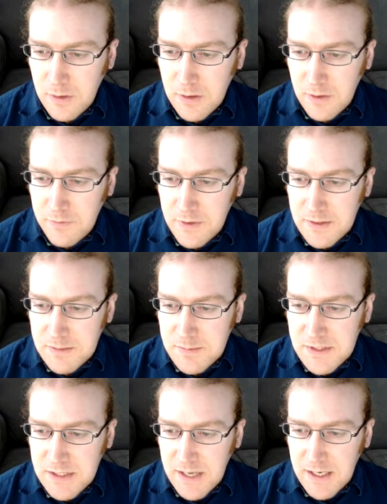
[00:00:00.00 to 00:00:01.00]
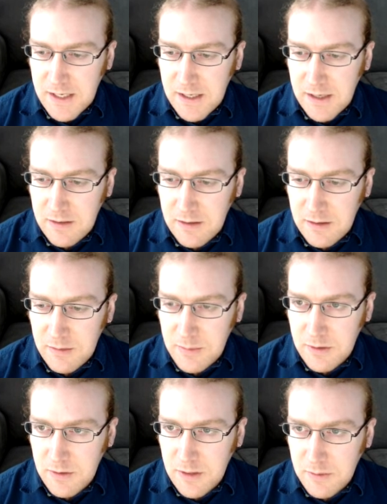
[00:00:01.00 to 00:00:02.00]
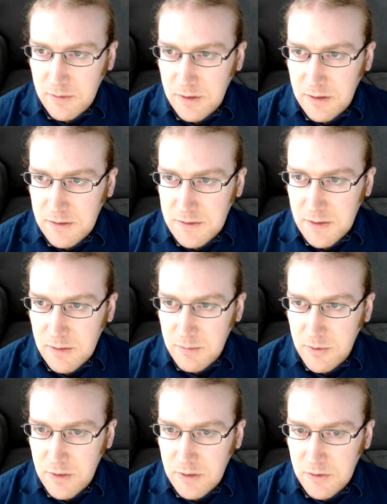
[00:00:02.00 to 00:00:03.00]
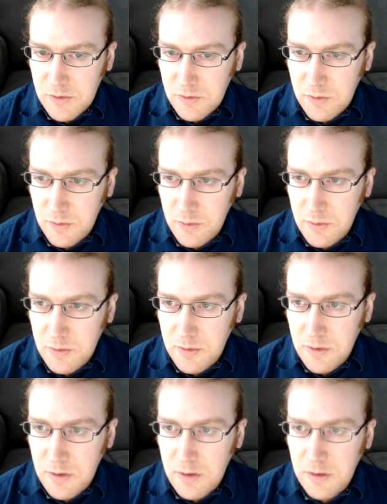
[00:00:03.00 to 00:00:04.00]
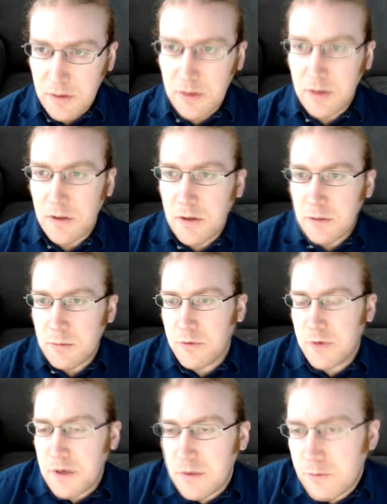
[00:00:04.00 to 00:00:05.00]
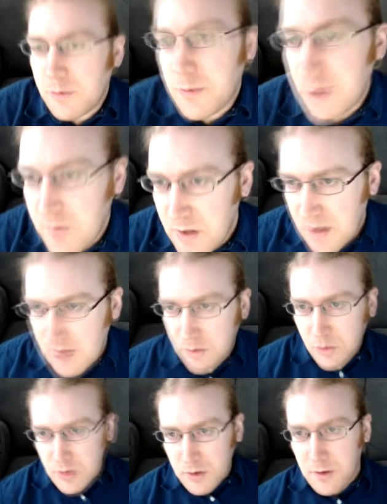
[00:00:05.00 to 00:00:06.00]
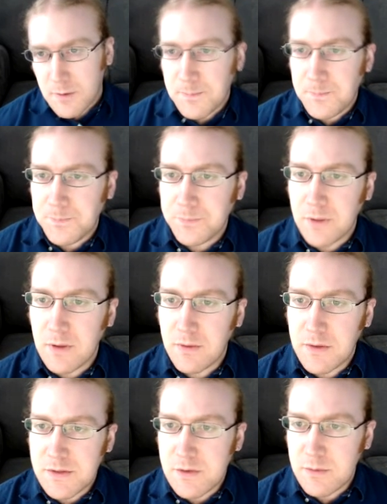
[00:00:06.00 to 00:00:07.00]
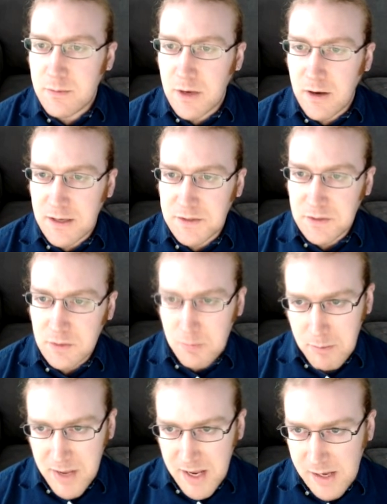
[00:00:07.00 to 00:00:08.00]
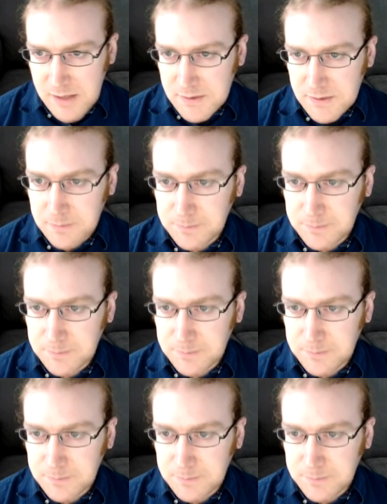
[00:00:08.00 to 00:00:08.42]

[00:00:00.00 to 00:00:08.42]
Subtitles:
If he ends up sliding, I think I'll be okay with that. So I'm going to prevent him from living in the corner. This group now has no base.